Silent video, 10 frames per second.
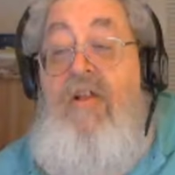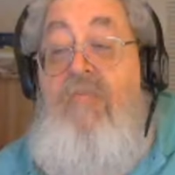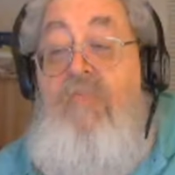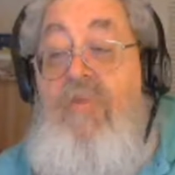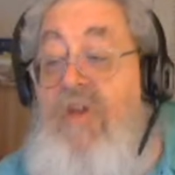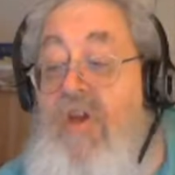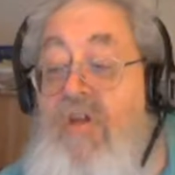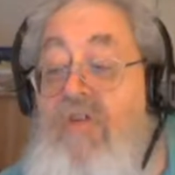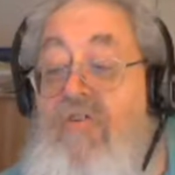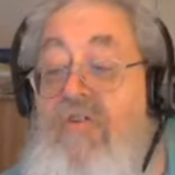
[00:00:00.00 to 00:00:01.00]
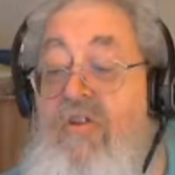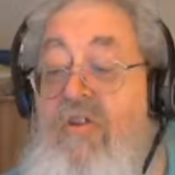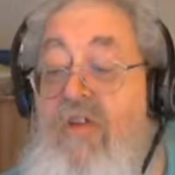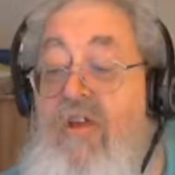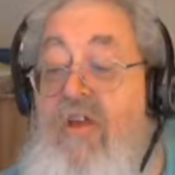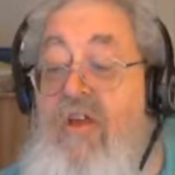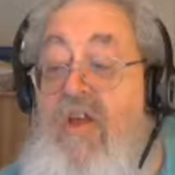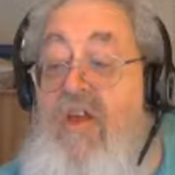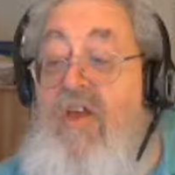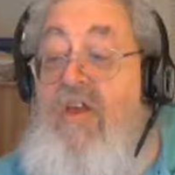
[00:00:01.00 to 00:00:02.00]
Because
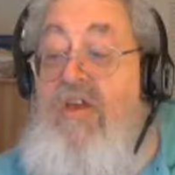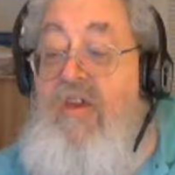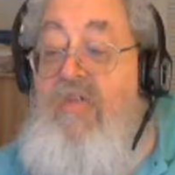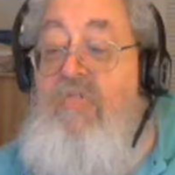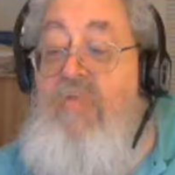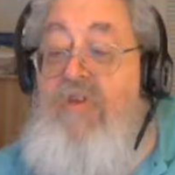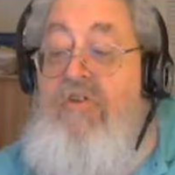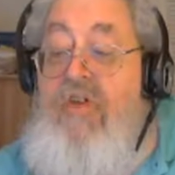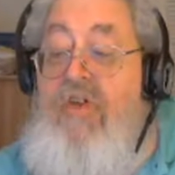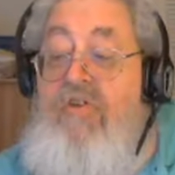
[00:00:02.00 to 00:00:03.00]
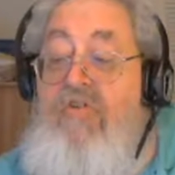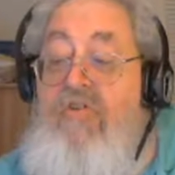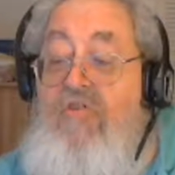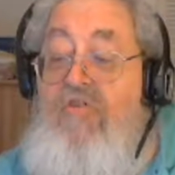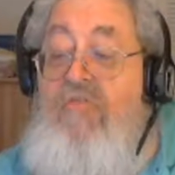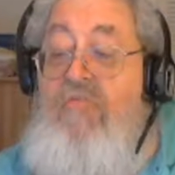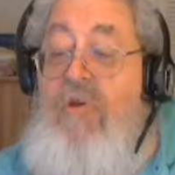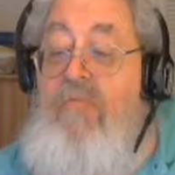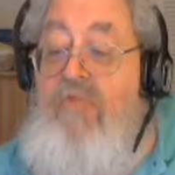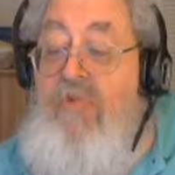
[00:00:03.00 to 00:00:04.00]
it gives me a chance to use
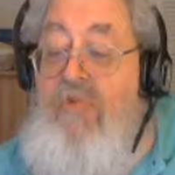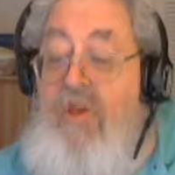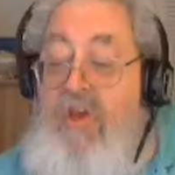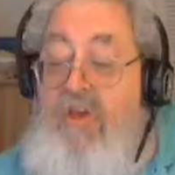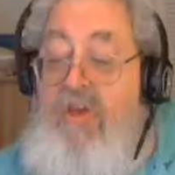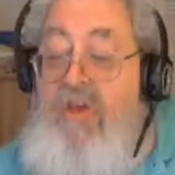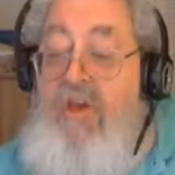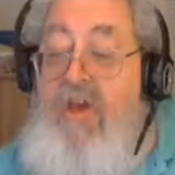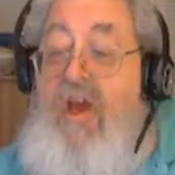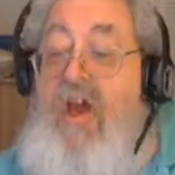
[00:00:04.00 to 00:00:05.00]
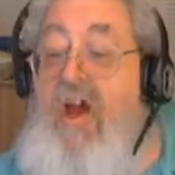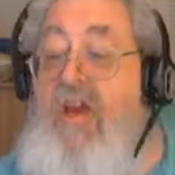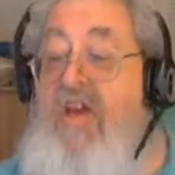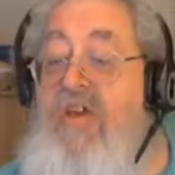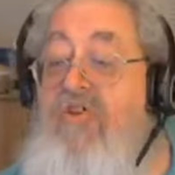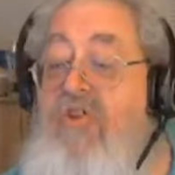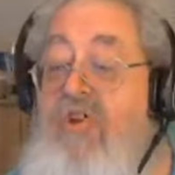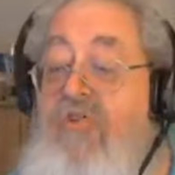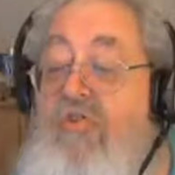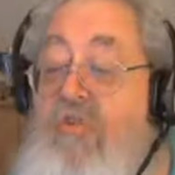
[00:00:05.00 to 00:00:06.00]
my brain. I get
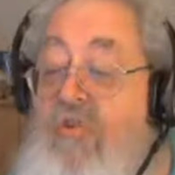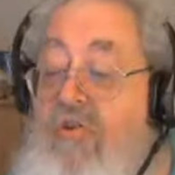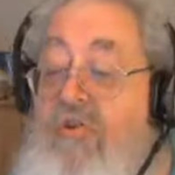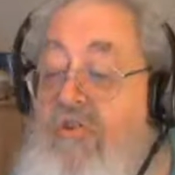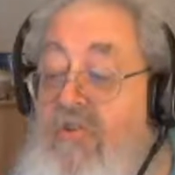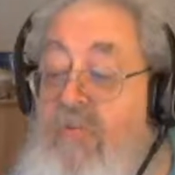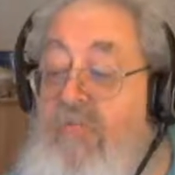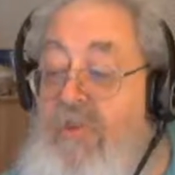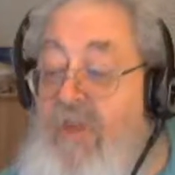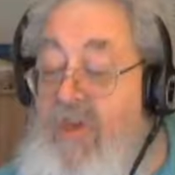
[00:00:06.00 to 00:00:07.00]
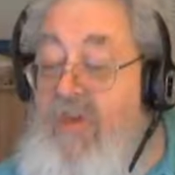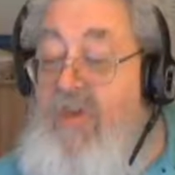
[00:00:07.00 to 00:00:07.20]
to learn something